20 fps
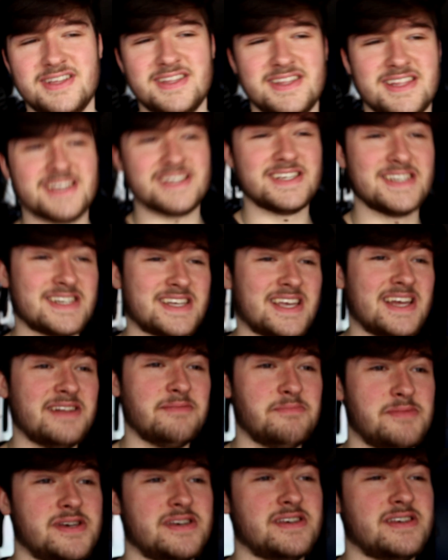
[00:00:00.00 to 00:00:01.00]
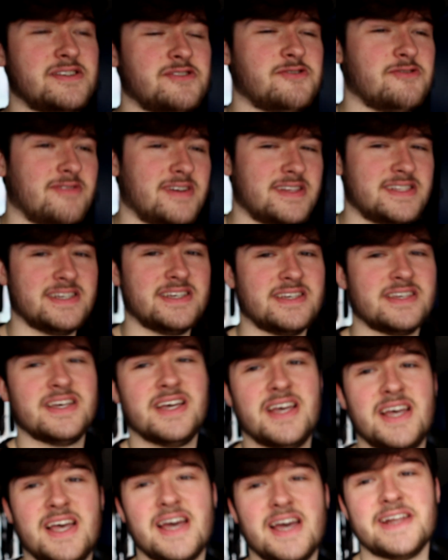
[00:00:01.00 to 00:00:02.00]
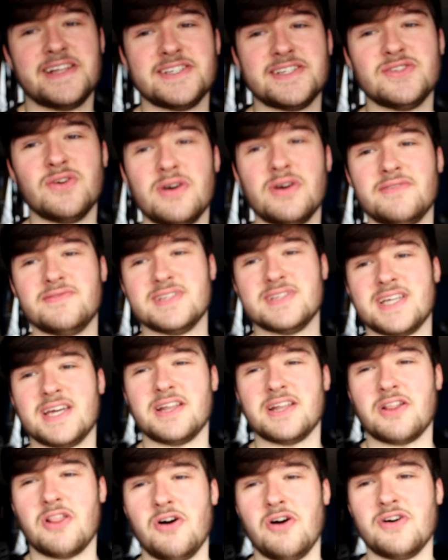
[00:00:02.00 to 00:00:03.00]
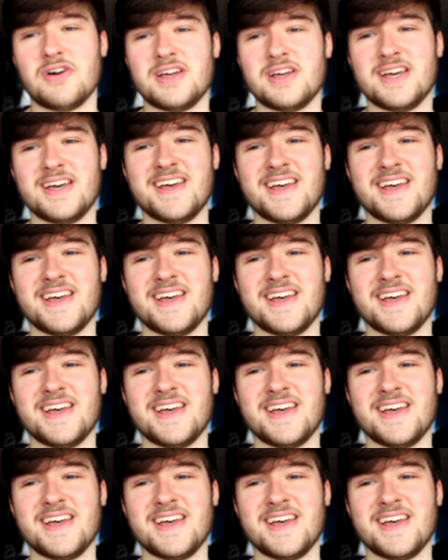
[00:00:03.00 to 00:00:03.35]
This is killing me already, and it's not even 10 o'clock.